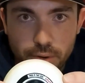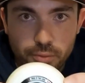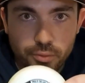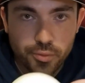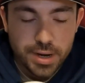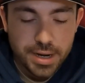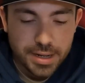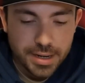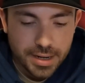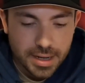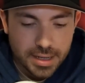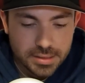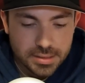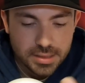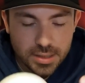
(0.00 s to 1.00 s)
reading
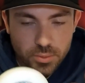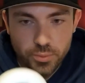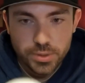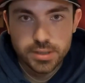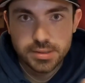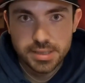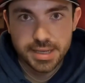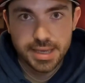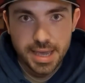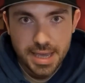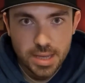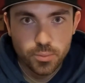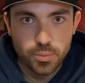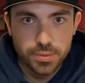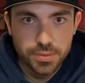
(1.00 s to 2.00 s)
as the wheels that came
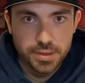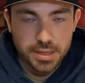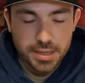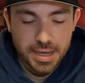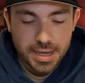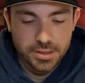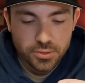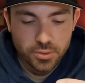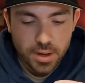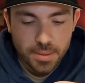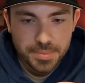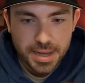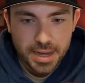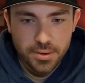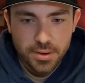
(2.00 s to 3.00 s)
with the K2
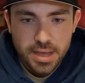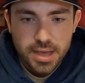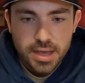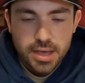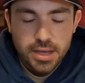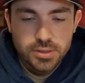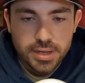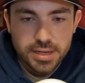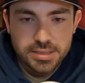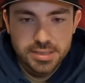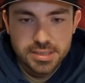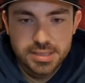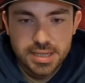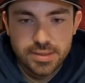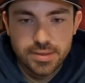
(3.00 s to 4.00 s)
Uptown. So that is to
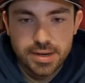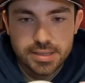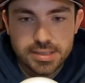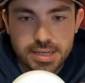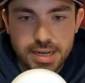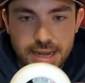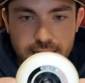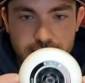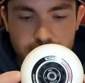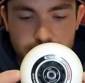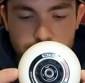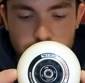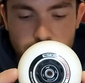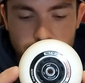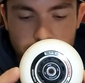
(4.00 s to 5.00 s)
say that it's an 80
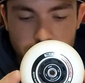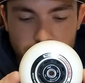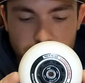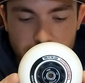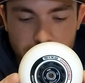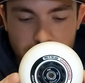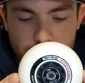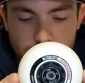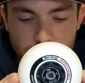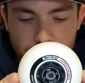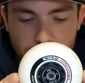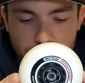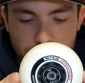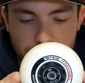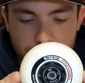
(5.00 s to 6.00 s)
millimeter diameter
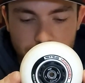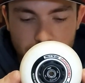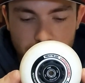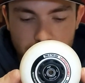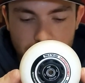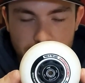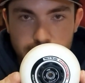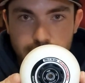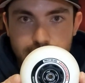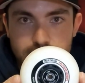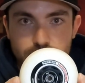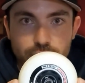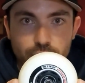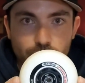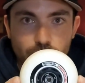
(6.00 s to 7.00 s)
and it has a
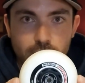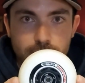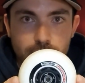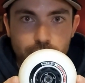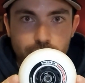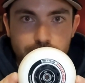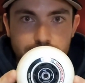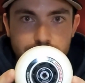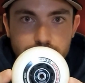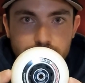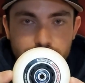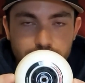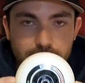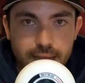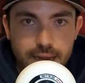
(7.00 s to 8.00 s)
durometer reading of
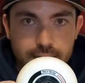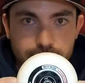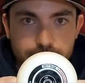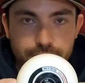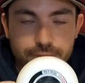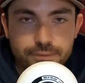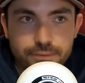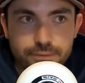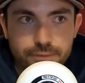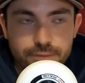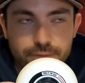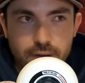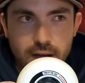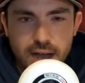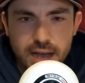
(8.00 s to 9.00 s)

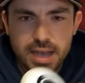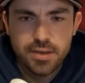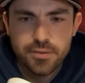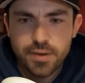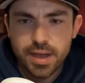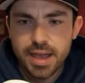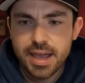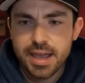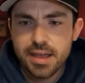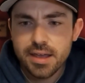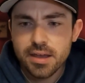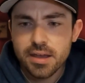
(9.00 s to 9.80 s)
85A.